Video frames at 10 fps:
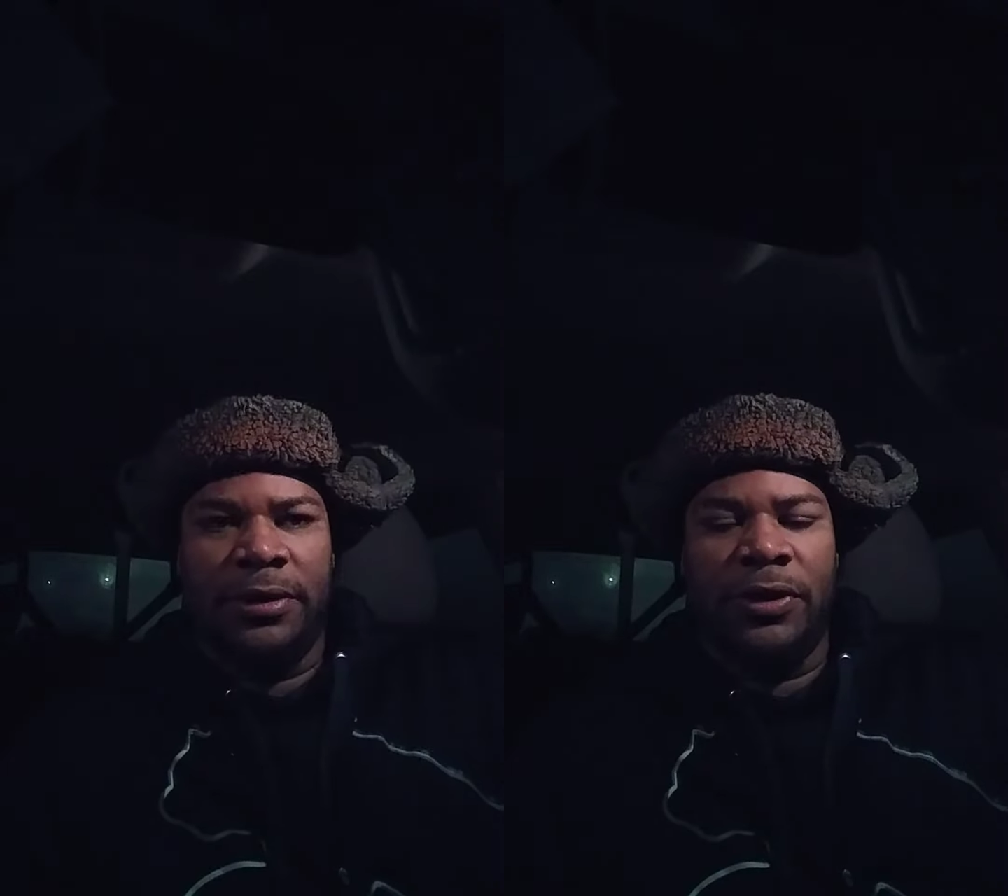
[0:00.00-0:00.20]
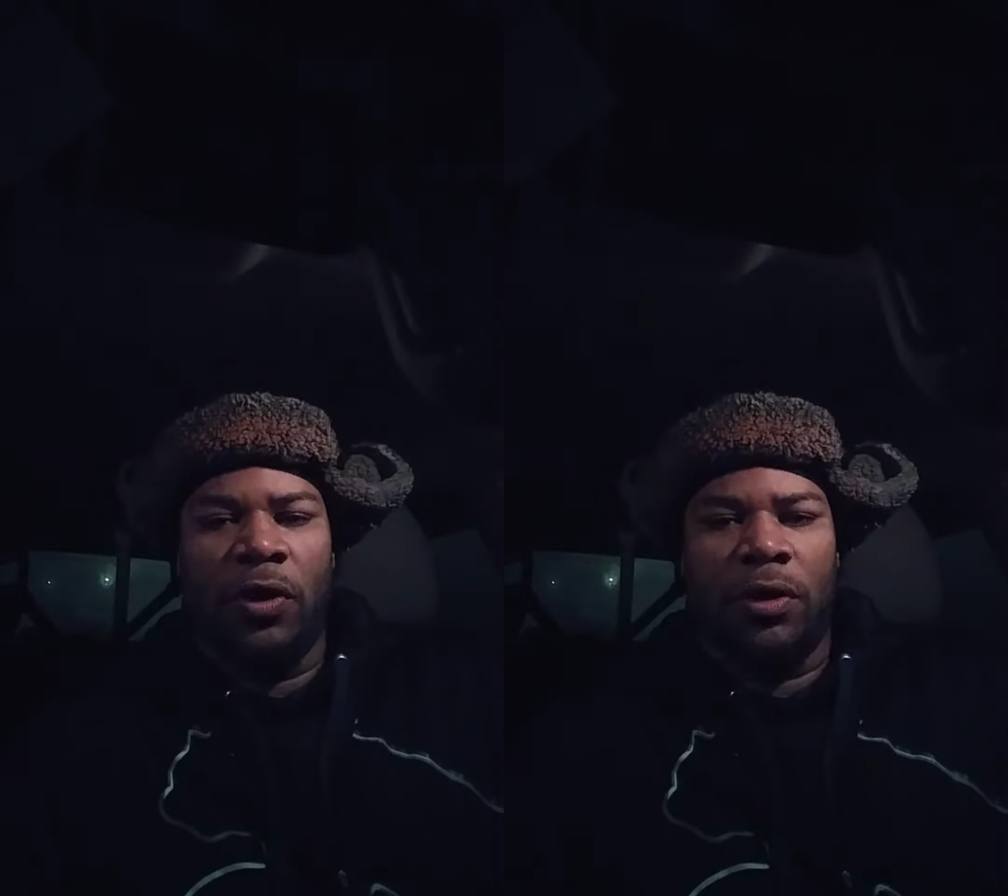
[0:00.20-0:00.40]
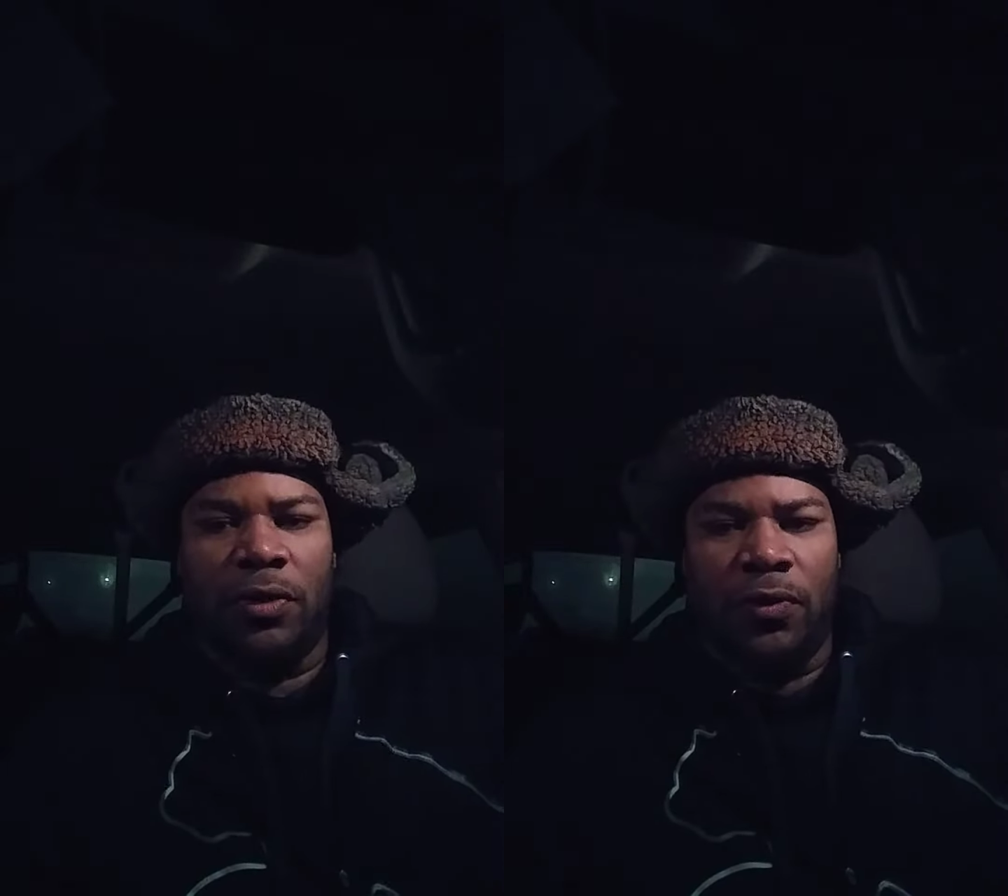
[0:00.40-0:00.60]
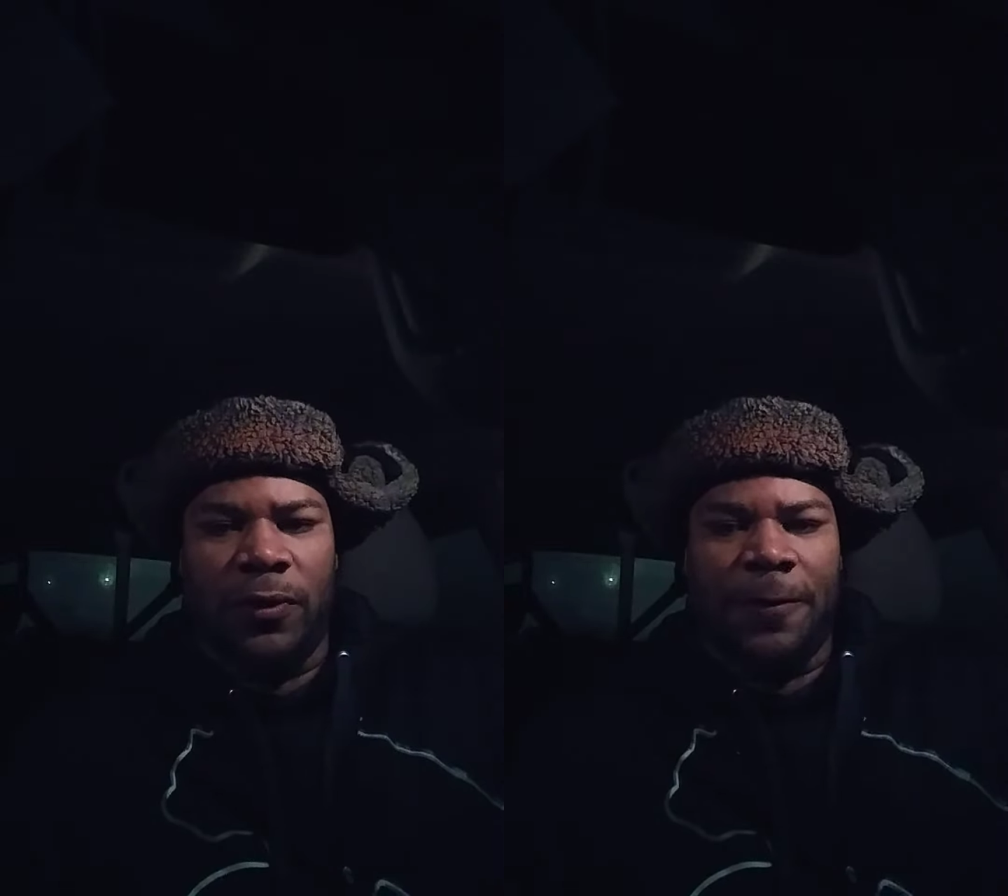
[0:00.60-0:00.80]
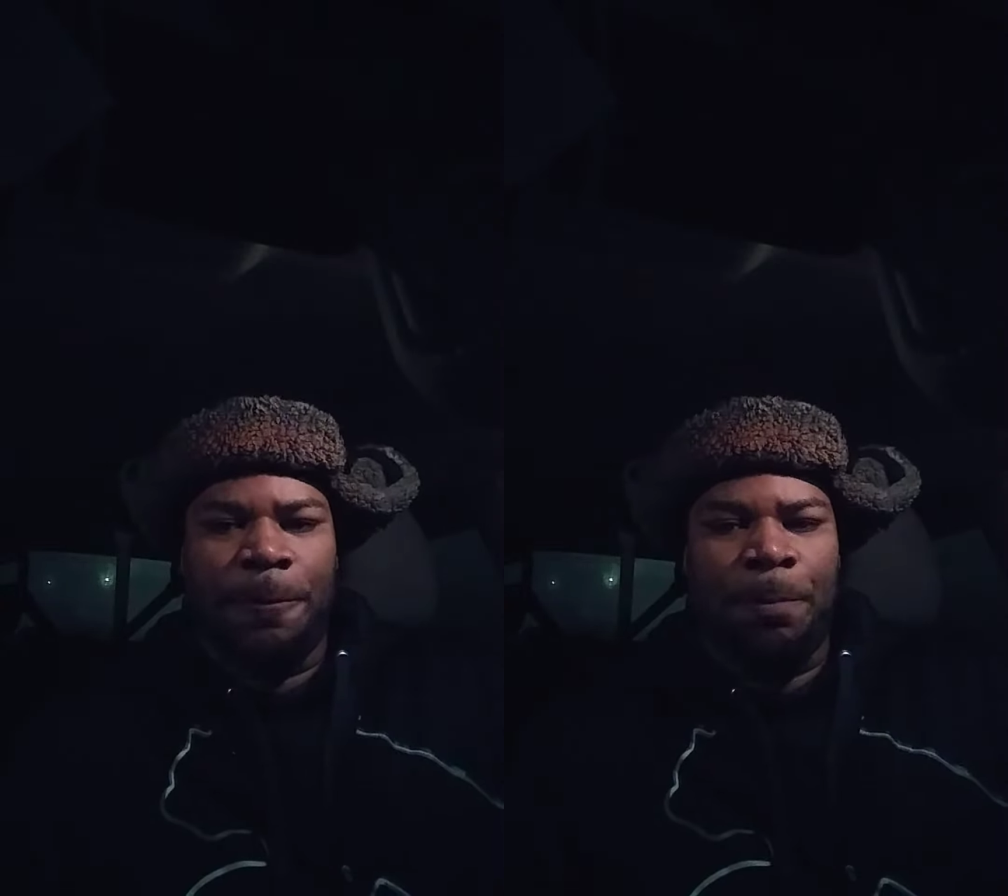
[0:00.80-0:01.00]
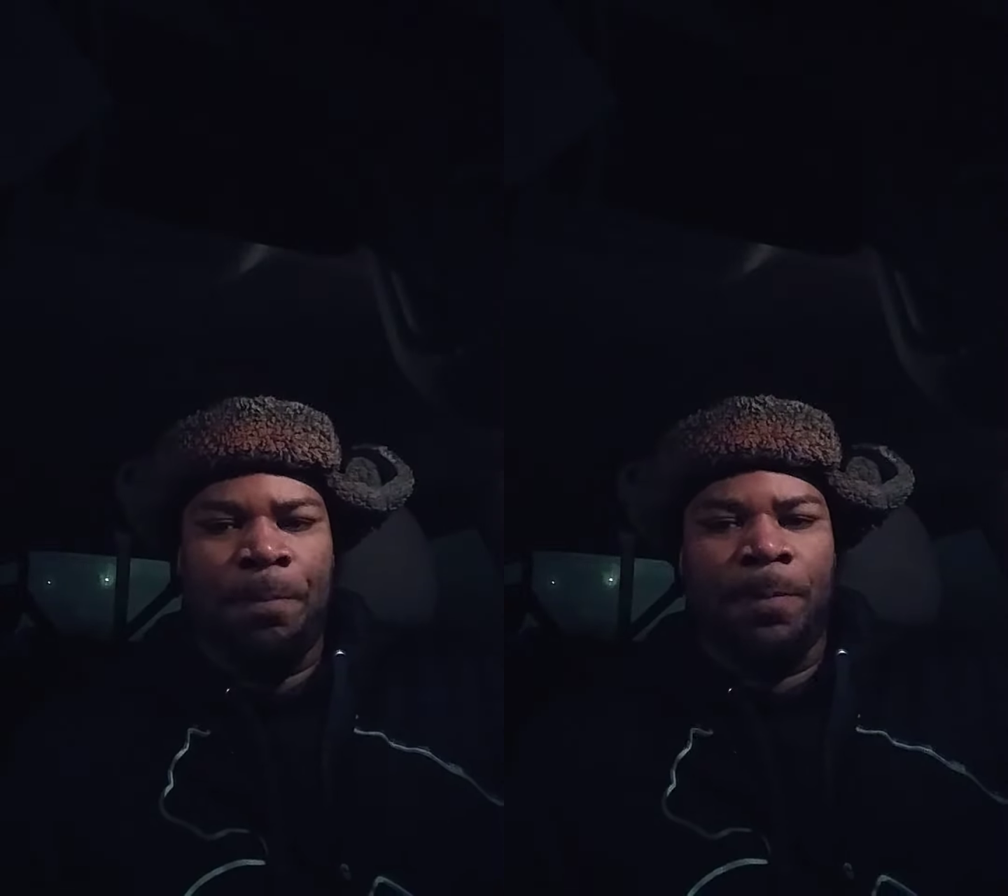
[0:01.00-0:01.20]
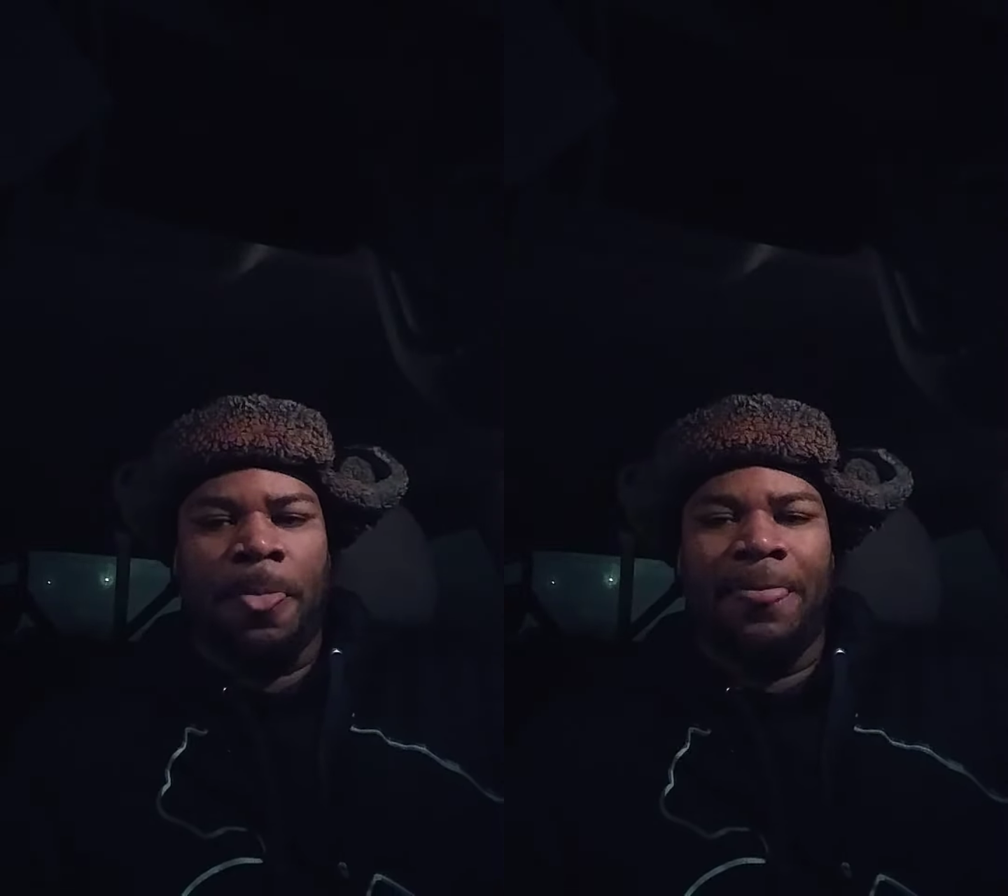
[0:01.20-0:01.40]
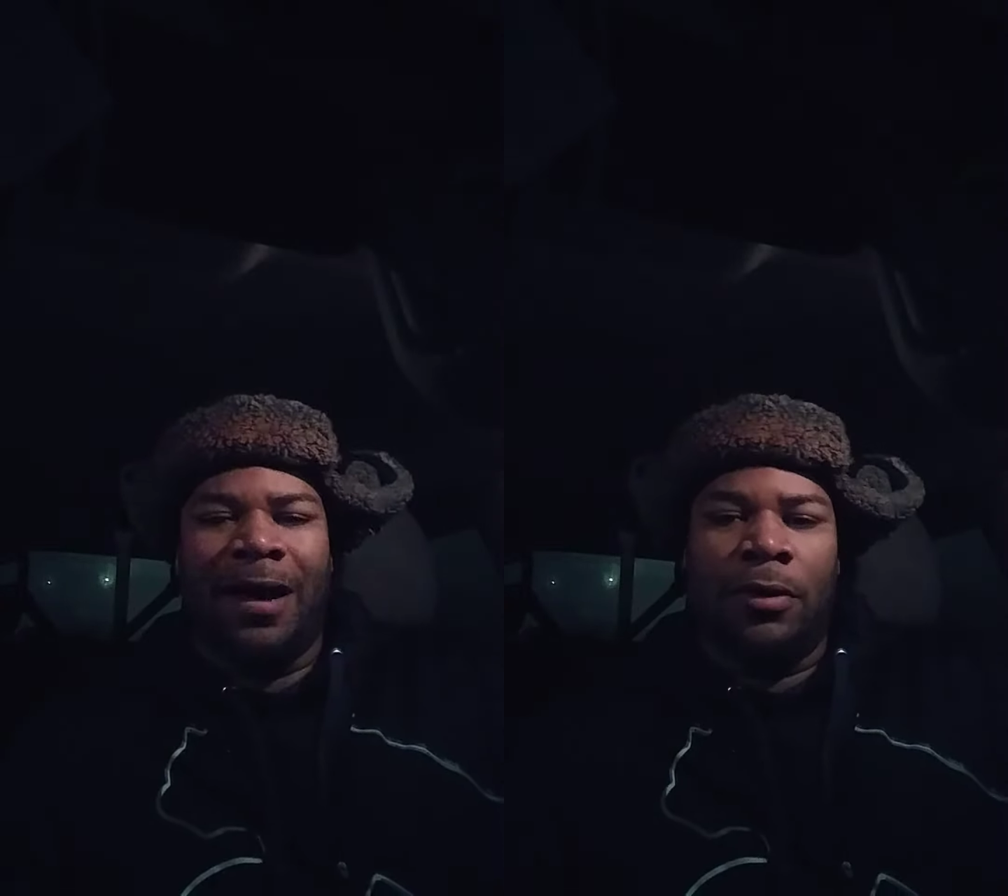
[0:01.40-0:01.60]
Dogecoin. I